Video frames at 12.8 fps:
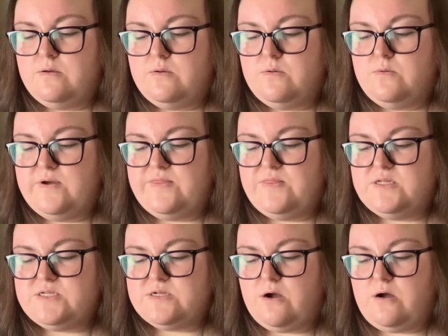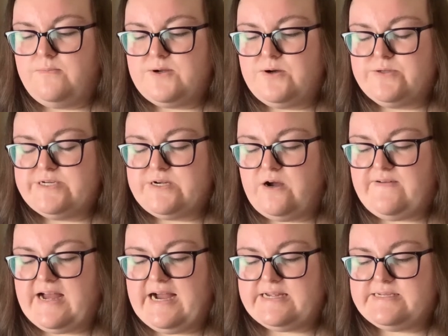With the storm cutting off
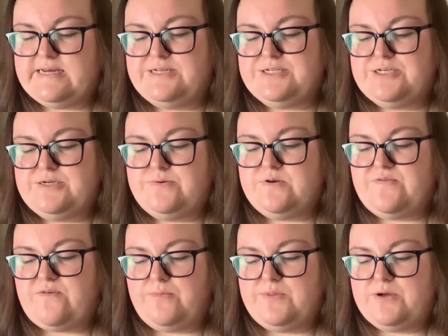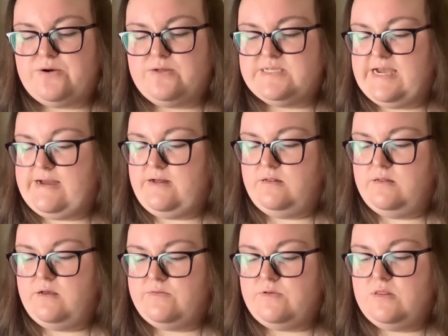access to and from the hotel,
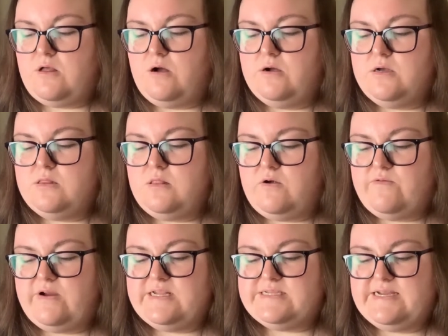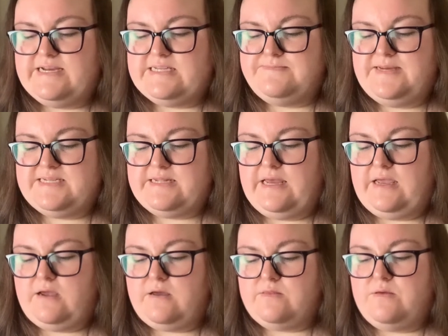the longer Laurie stays
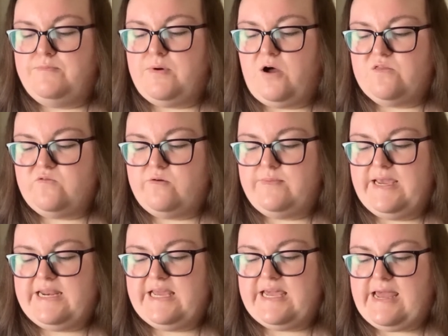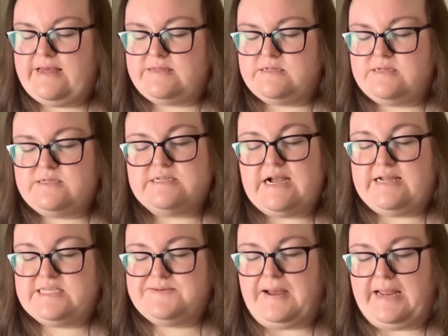missing, the more the remaining guests
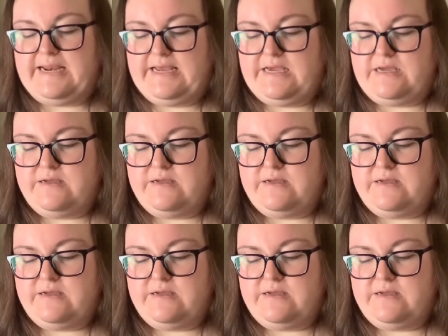start to panic.